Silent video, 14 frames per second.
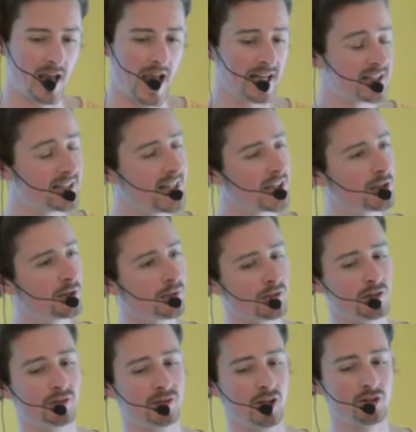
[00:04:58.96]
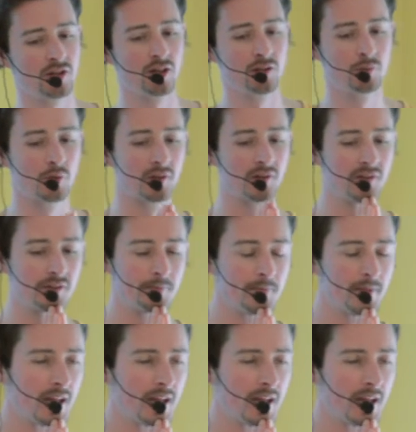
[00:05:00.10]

And link to the traditional roots